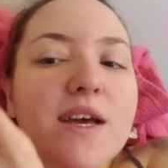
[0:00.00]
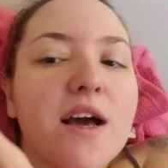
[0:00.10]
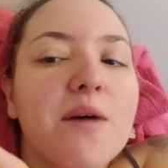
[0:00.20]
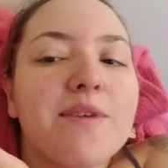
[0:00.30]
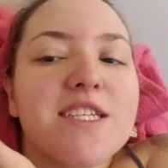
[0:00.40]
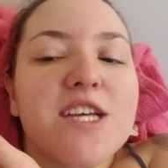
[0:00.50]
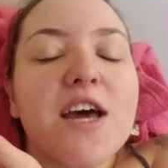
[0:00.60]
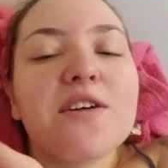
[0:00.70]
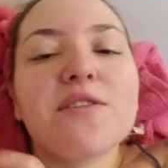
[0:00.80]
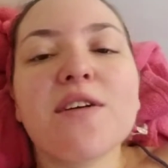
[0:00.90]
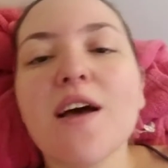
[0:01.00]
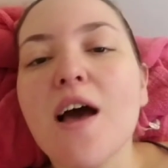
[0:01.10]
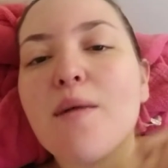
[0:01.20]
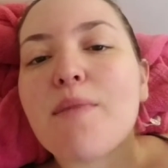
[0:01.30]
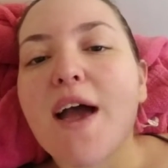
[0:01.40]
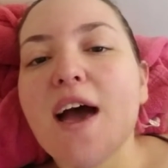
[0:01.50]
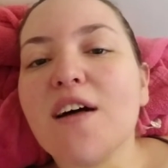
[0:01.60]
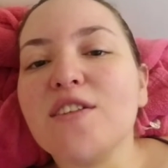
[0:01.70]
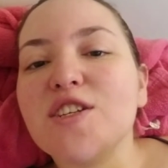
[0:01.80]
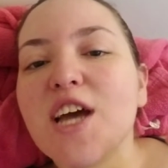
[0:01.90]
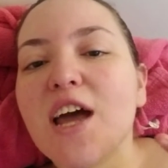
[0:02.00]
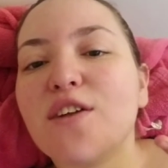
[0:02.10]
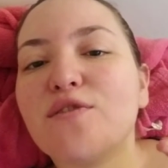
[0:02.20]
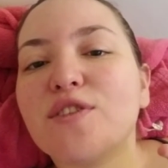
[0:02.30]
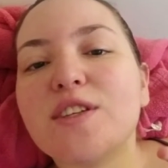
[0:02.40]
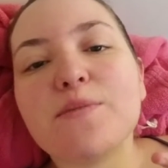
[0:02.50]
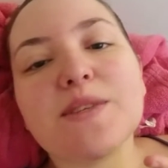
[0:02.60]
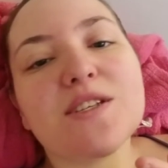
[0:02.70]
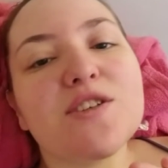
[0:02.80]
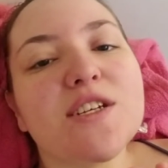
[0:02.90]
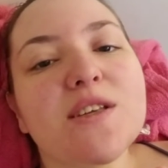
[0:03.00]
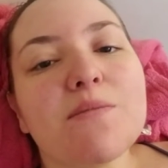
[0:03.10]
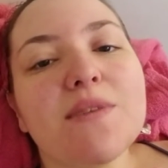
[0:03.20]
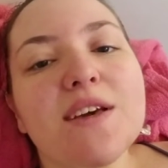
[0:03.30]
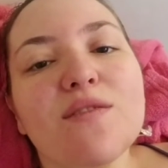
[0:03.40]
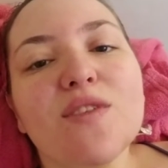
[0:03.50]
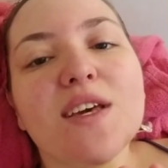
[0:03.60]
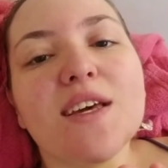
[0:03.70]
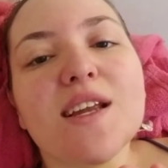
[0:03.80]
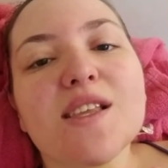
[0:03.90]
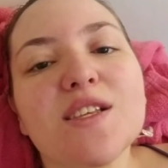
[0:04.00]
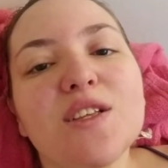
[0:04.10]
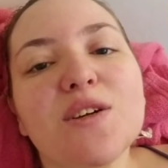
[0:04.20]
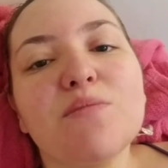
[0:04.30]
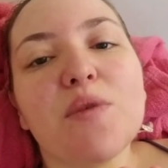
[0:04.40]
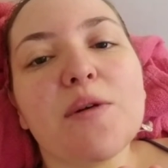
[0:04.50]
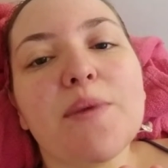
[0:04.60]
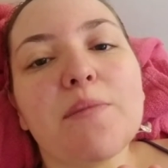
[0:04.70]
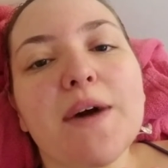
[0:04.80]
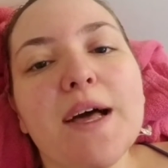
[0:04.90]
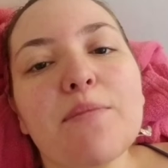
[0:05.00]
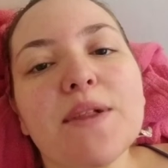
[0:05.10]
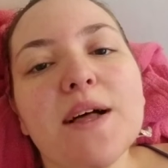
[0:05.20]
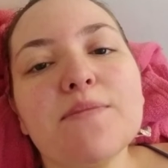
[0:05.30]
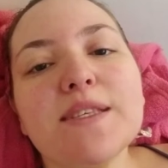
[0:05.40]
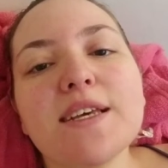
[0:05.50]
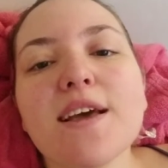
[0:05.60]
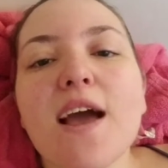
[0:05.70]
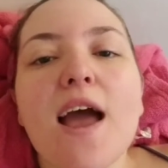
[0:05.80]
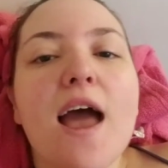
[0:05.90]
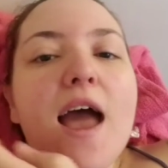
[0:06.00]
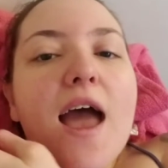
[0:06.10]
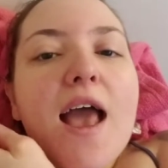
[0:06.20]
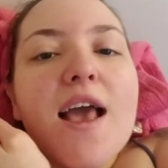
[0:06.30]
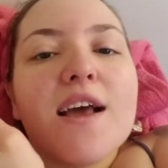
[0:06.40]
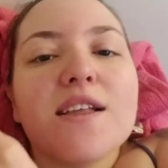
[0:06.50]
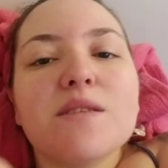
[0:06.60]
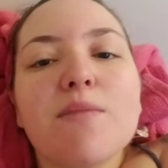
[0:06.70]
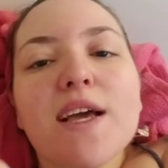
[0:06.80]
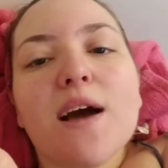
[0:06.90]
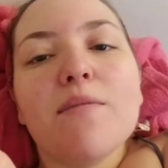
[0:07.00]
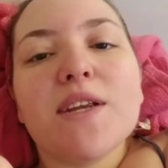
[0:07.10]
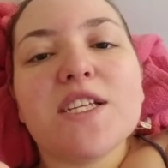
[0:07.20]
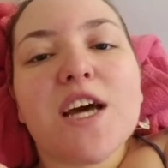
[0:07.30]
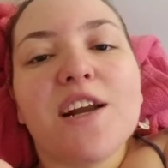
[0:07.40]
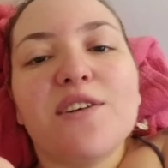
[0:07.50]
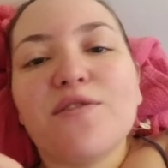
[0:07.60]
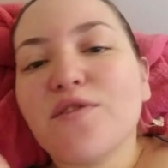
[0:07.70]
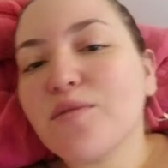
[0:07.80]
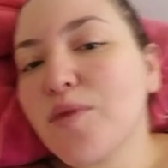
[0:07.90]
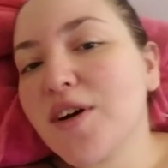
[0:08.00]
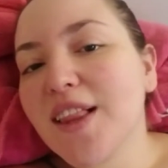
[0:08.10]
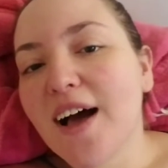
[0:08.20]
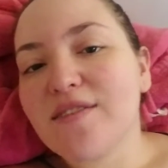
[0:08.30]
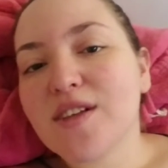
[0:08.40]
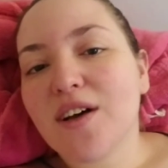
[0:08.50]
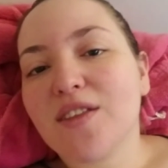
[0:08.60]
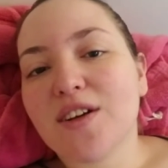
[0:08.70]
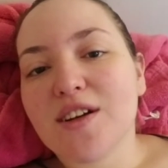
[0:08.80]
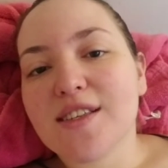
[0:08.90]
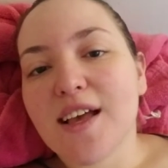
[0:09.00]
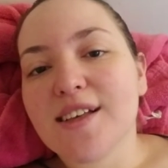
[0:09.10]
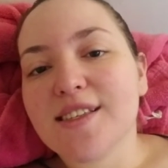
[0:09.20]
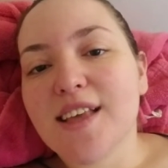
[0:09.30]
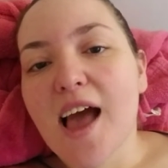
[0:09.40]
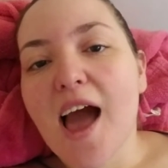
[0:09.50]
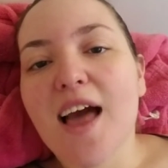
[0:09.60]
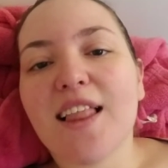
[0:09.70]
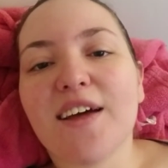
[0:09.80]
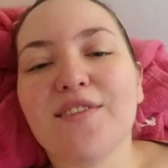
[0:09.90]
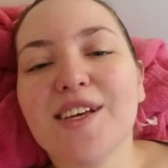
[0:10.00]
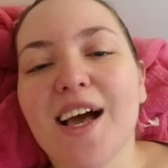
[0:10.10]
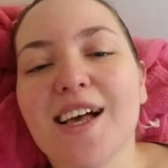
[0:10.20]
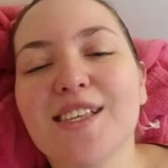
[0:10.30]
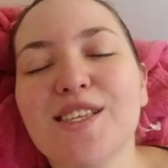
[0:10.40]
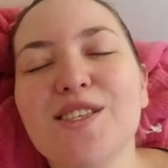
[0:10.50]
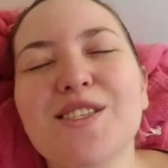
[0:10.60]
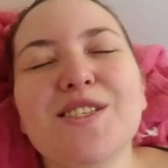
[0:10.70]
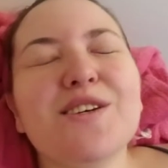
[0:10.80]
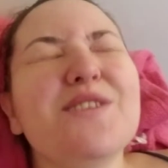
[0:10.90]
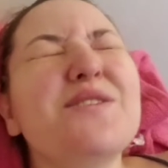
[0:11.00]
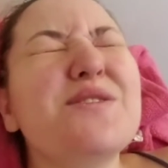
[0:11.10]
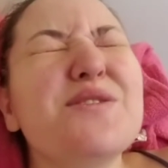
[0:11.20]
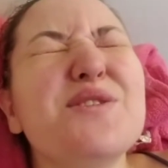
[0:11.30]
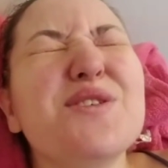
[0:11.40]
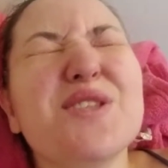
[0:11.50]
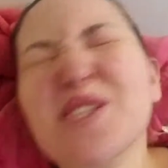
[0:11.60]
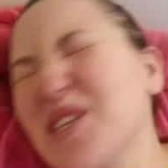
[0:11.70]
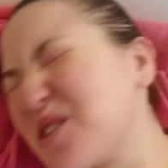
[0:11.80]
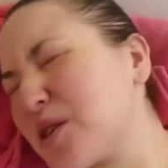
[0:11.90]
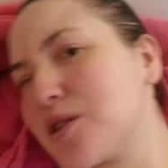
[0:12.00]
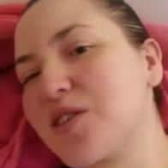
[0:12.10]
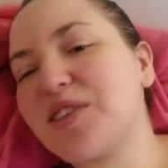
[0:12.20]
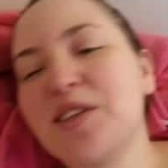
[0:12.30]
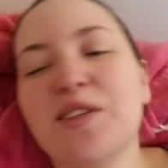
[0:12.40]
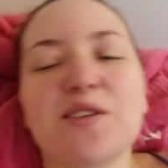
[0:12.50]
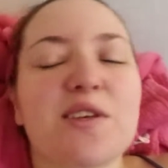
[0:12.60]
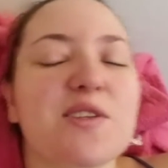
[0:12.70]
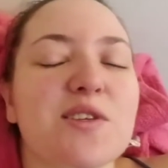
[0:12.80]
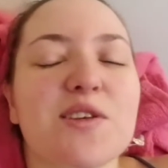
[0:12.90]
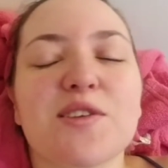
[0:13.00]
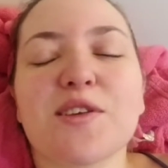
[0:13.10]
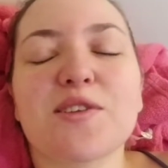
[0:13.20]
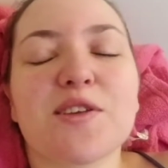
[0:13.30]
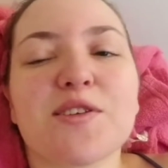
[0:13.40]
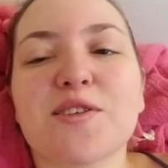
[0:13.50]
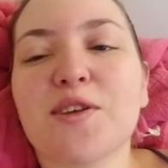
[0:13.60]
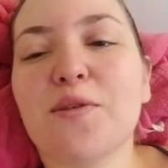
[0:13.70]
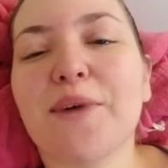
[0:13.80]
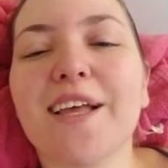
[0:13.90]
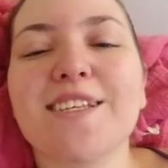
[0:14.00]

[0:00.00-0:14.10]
my comedy channel. My health channel for tips and tricks on being vegan and to learn more about my epilepsy. And my comedy channel for more laughs on Thursdays. I love you guys so, so, so, so, so, so, so, so, so, so, so